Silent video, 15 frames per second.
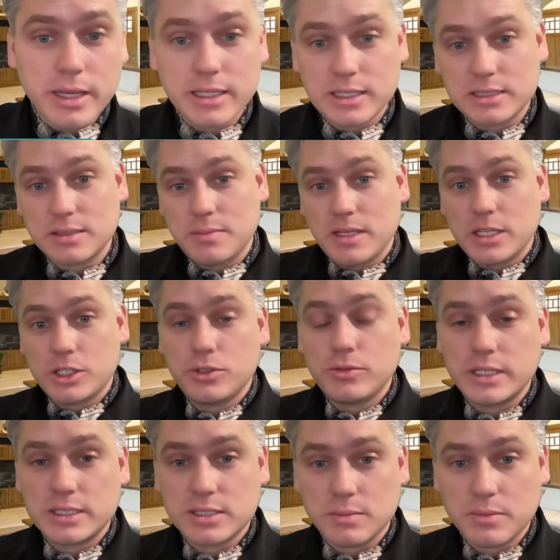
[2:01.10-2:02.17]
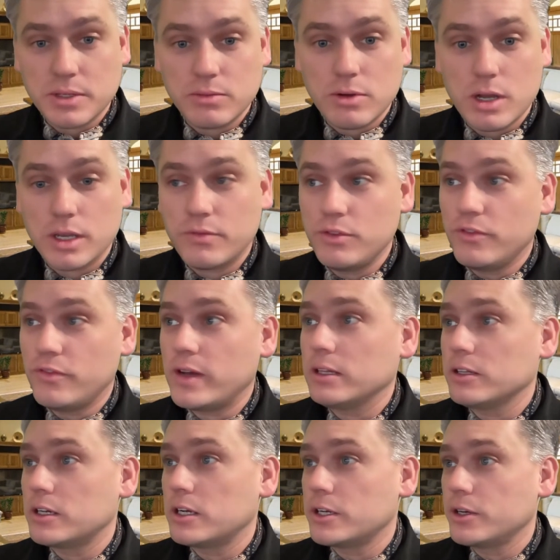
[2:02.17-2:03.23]
It doesn't mean that you did something wrong if you
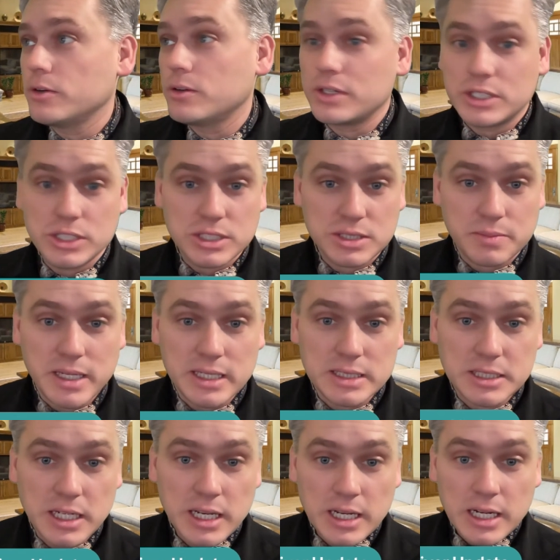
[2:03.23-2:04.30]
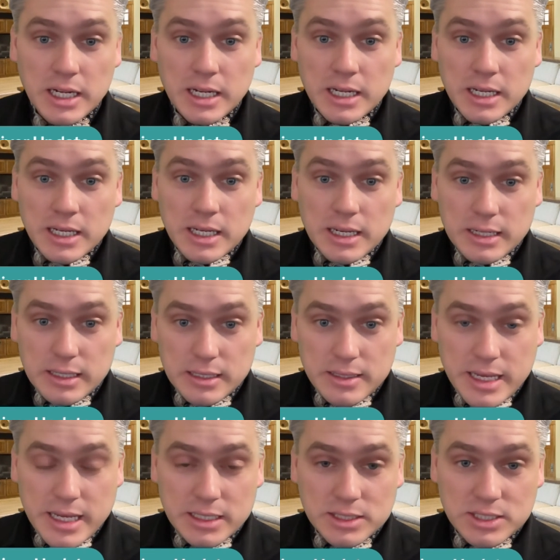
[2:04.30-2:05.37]
filed it on your own. It just means
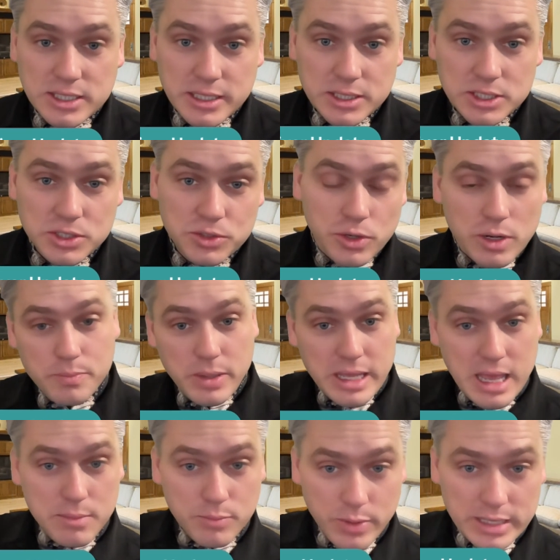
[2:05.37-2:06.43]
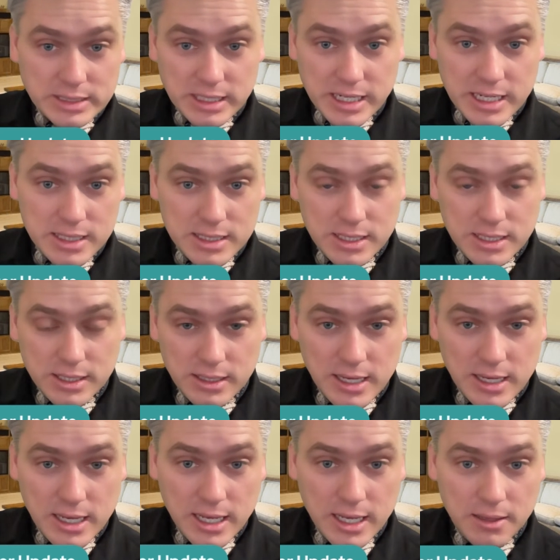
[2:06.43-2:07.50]
that since Trump became president
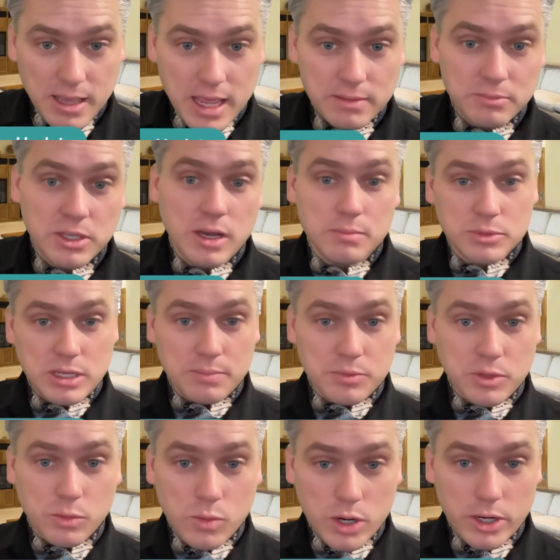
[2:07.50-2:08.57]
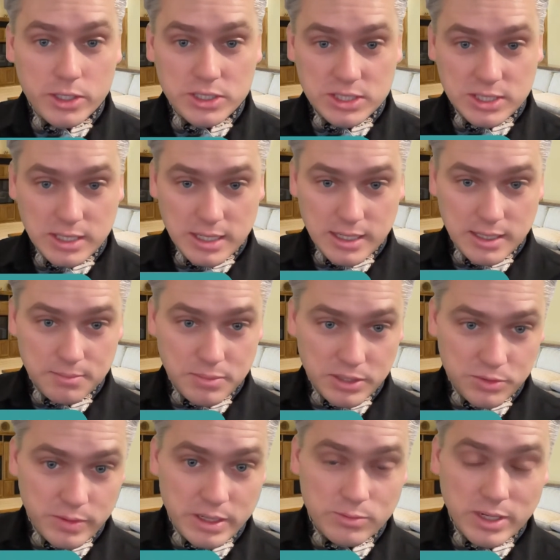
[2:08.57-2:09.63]
and gummed up the works
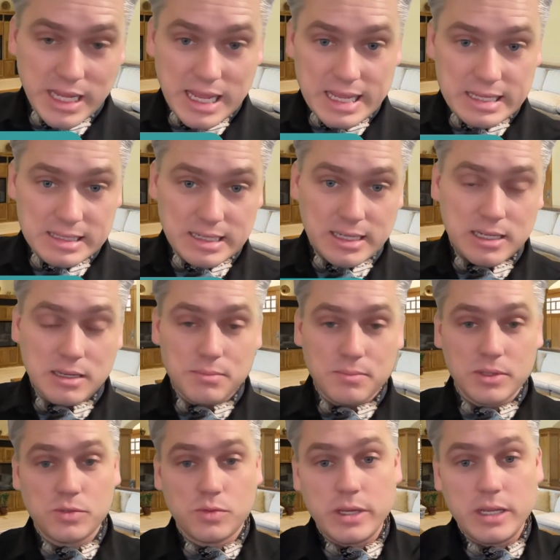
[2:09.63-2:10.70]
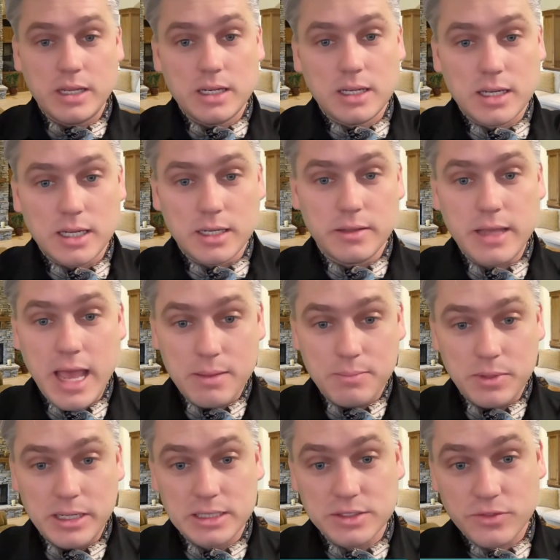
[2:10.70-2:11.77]
between what he did and between the
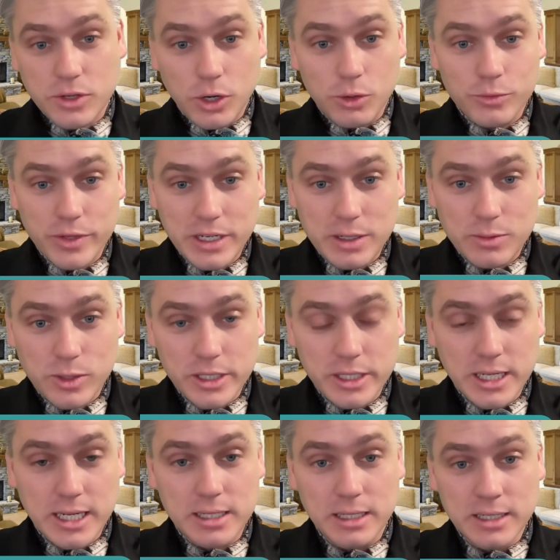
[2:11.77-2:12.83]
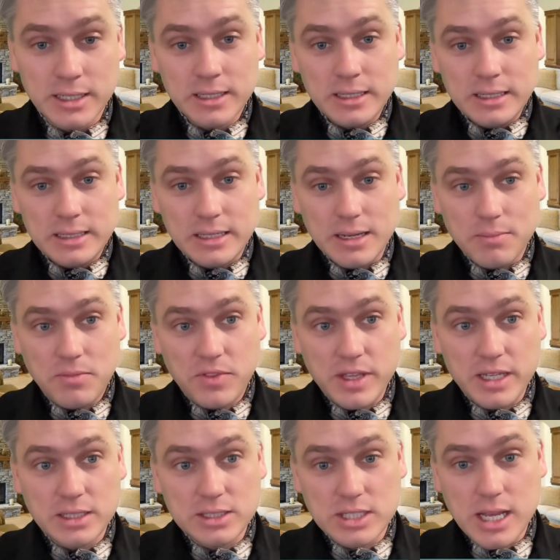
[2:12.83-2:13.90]
happenings of COVID and whatnot,
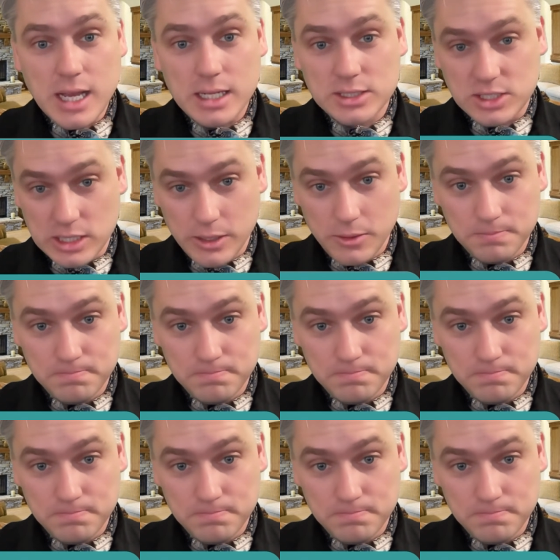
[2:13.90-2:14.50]
things got slow.